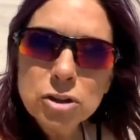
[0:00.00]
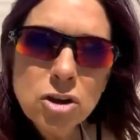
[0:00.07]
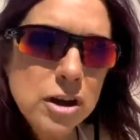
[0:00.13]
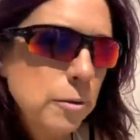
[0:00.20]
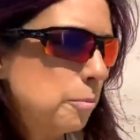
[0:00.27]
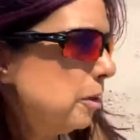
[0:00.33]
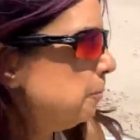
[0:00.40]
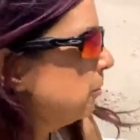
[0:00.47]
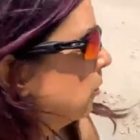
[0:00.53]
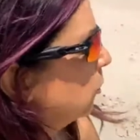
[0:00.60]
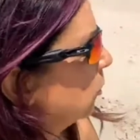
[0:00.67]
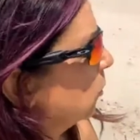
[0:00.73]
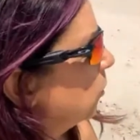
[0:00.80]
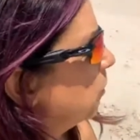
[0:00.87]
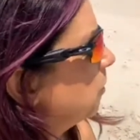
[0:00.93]
I knew a lot of
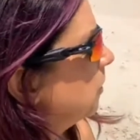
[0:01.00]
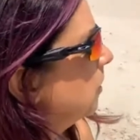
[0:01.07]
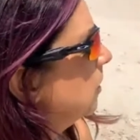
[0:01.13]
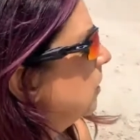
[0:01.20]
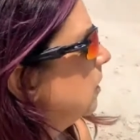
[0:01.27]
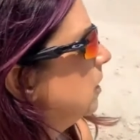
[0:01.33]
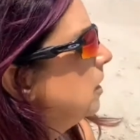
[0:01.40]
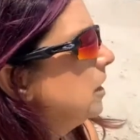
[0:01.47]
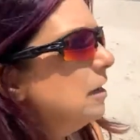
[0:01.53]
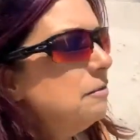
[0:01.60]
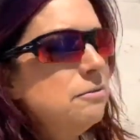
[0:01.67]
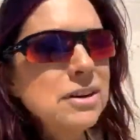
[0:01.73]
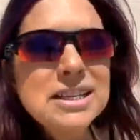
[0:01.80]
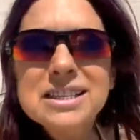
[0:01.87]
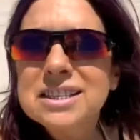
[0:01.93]
people who
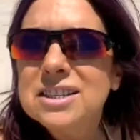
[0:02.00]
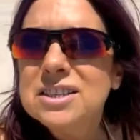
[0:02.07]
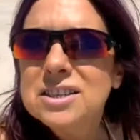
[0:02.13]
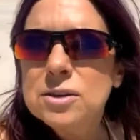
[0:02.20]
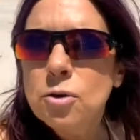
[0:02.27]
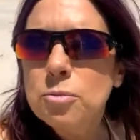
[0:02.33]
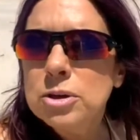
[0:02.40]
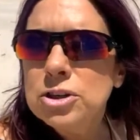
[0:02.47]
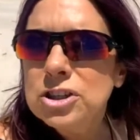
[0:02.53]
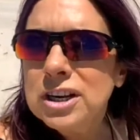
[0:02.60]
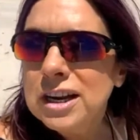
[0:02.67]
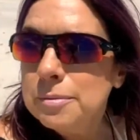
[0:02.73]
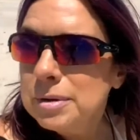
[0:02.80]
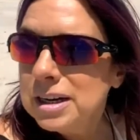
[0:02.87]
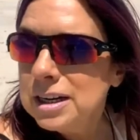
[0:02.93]
invested
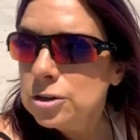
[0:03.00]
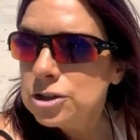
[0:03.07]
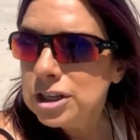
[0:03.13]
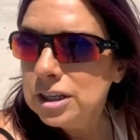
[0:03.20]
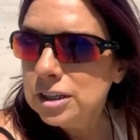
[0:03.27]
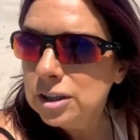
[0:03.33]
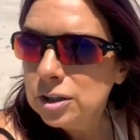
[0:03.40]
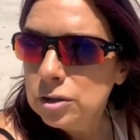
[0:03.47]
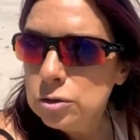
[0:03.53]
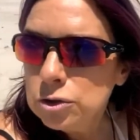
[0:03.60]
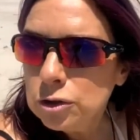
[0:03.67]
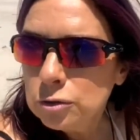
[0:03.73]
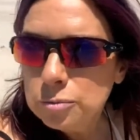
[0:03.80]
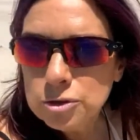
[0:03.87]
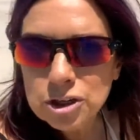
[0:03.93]
so much time and energy
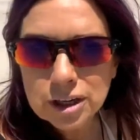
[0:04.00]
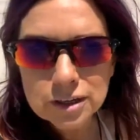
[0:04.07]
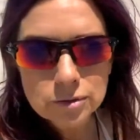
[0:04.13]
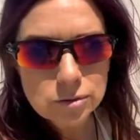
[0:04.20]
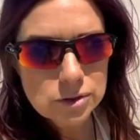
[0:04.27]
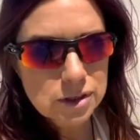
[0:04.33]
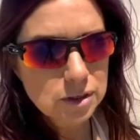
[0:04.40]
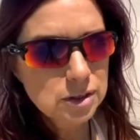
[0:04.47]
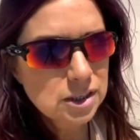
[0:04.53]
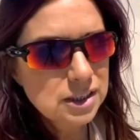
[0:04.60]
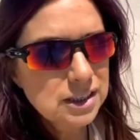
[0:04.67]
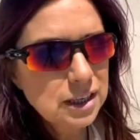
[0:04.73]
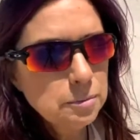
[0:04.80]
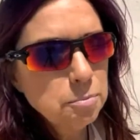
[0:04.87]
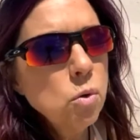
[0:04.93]
into YouTube
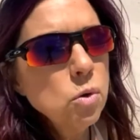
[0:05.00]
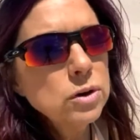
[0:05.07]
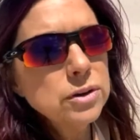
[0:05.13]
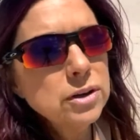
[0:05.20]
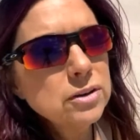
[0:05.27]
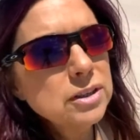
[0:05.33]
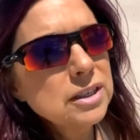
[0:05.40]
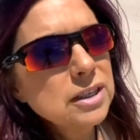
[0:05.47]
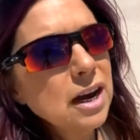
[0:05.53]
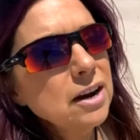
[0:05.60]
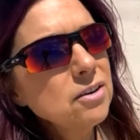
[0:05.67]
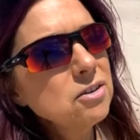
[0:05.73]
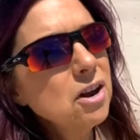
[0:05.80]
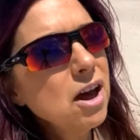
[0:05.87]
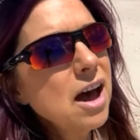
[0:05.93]
channels and just like poured
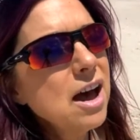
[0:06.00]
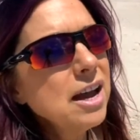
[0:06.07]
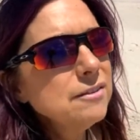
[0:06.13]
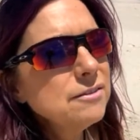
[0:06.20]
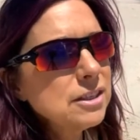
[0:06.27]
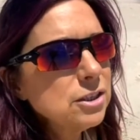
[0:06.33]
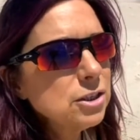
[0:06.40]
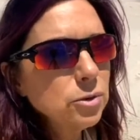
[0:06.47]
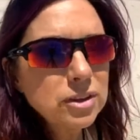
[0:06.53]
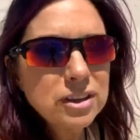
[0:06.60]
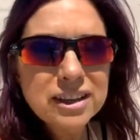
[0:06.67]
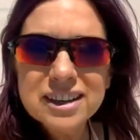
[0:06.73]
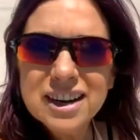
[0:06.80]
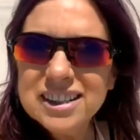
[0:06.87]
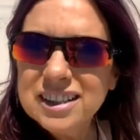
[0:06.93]
their entire lives
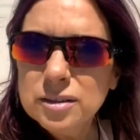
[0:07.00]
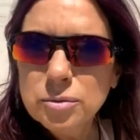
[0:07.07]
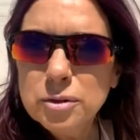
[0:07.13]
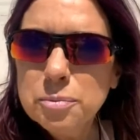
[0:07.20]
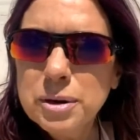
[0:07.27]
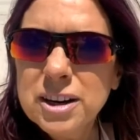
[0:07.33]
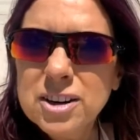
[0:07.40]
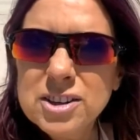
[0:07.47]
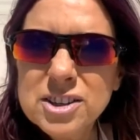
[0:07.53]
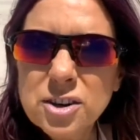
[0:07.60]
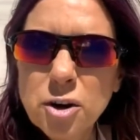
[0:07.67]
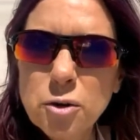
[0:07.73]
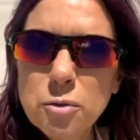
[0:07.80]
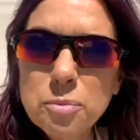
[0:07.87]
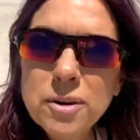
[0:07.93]
into it, like I did with
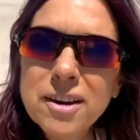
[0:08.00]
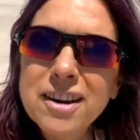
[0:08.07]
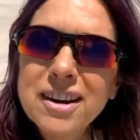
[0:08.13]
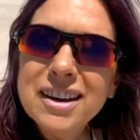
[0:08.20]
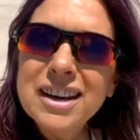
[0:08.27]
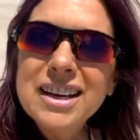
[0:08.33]
Periscope.